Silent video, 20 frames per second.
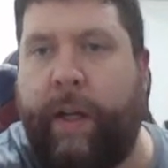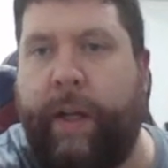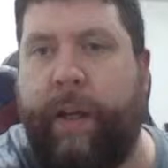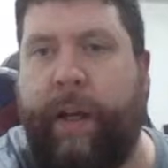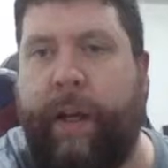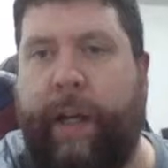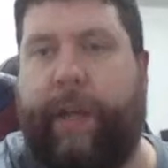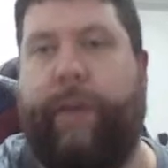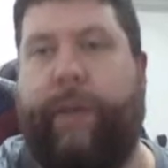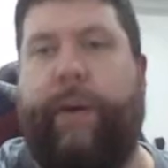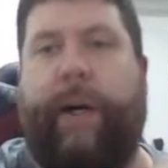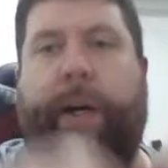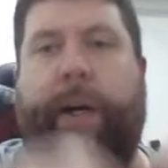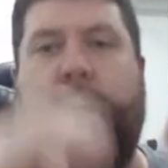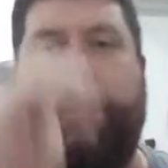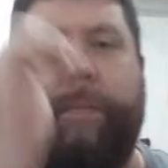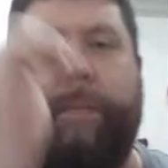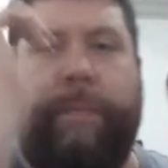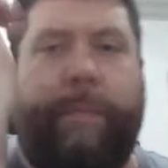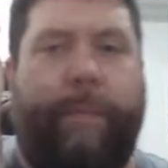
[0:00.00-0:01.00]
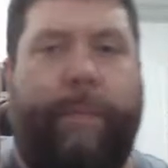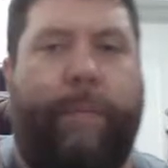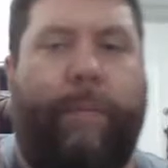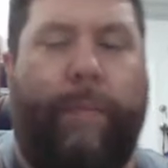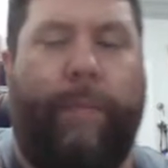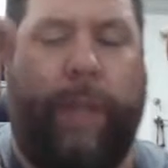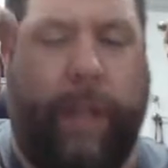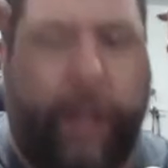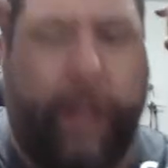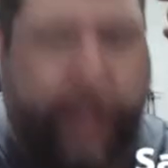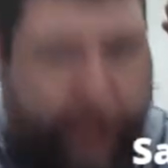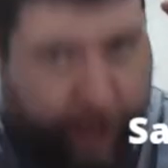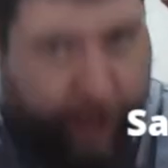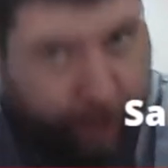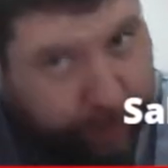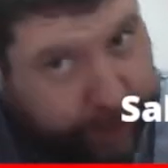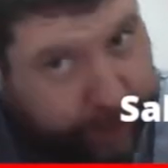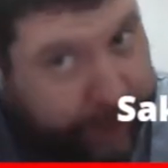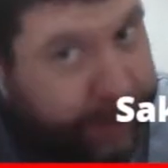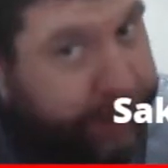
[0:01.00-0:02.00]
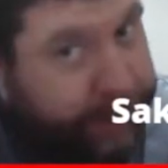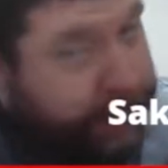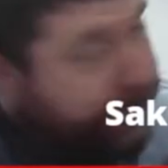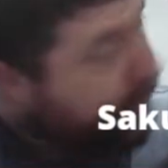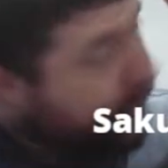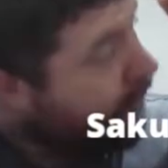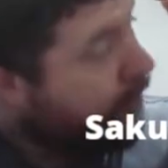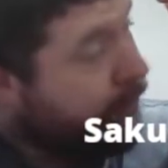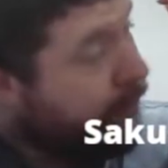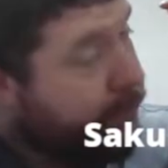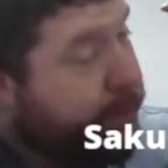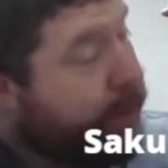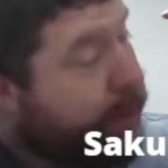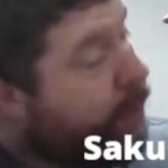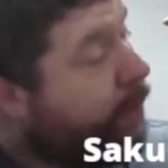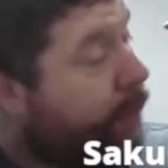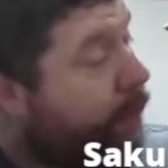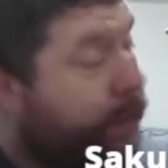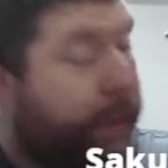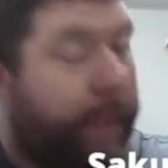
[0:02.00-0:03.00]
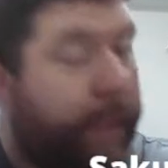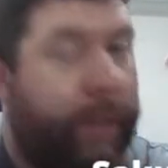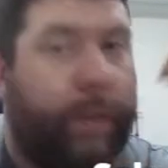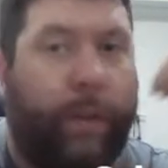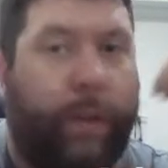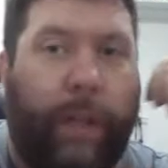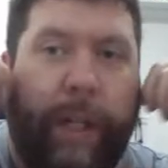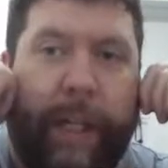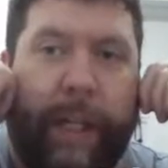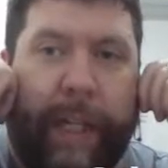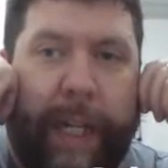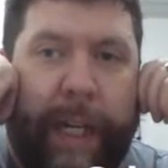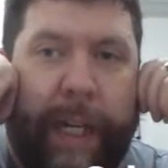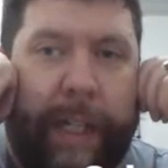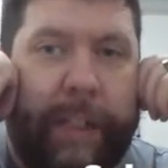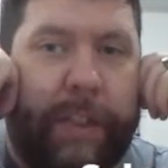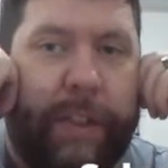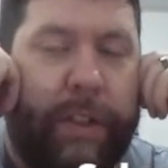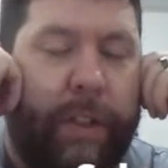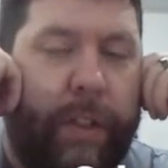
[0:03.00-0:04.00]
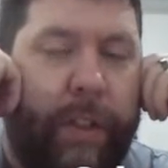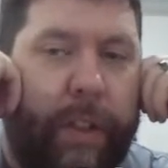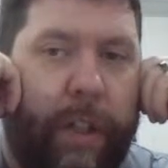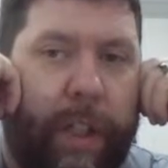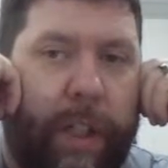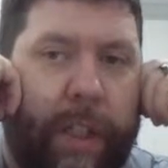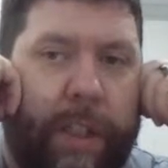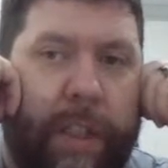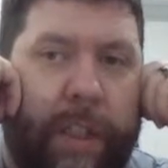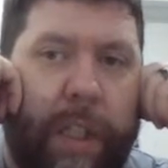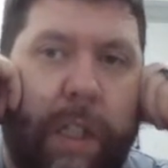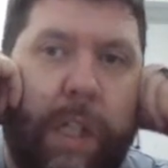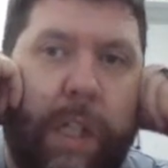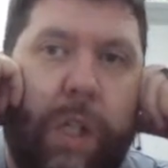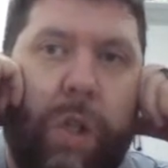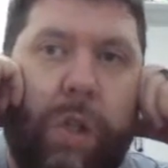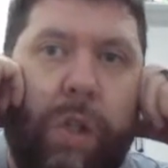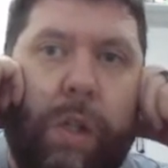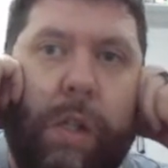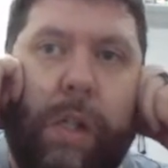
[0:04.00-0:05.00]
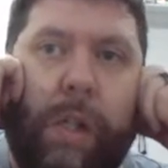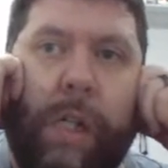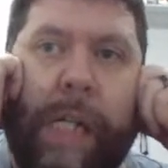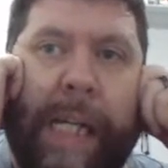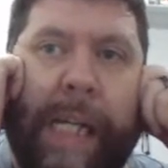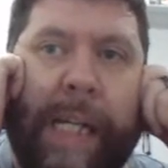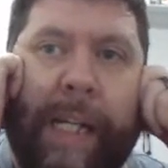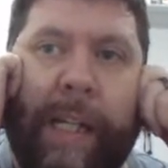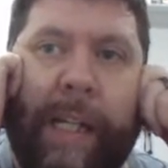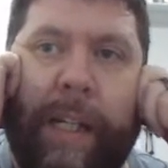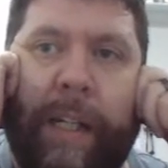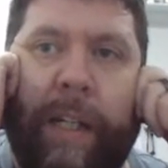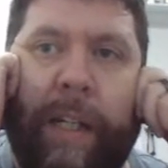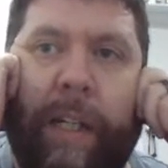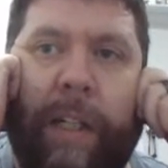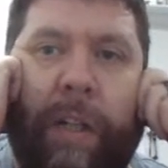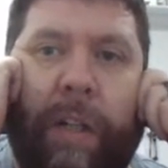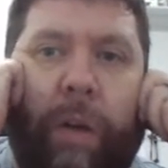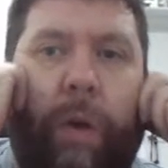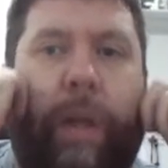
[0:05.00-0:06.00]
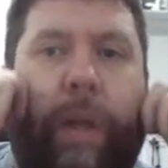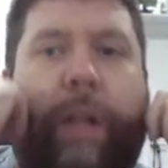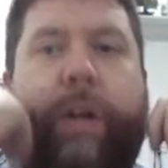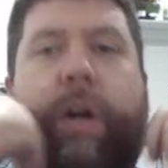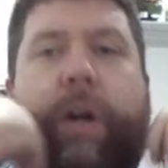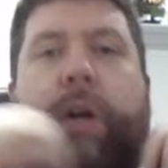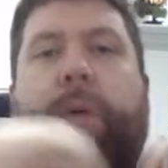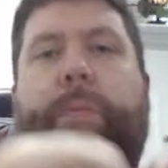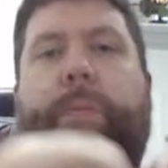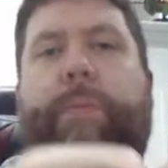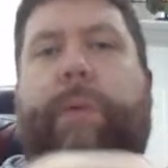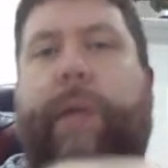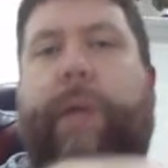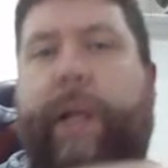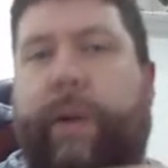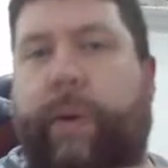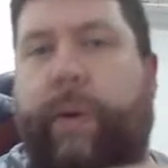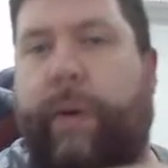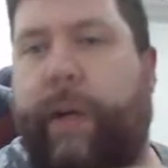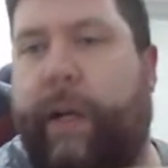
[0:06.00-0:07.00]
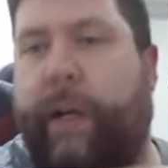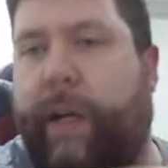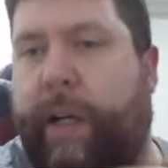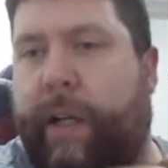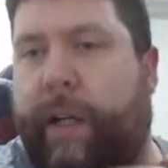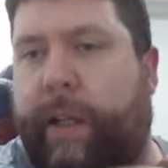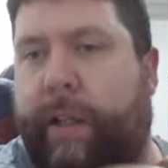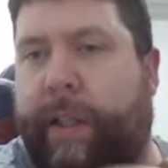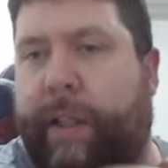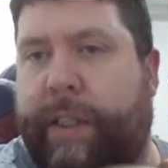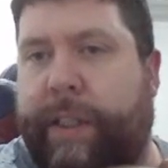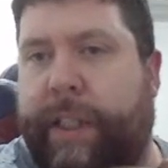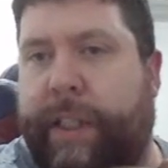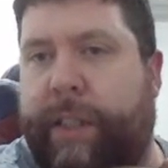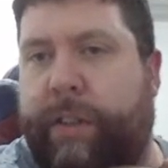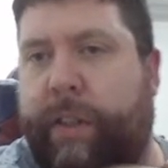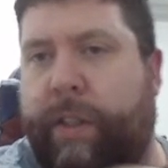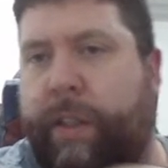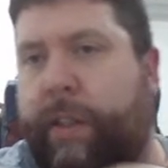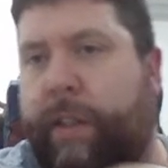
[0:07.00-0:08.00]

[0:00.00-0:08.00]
Are you got any other figures that you're looking at getting soon, guys? Or you got on pre-order, etc.?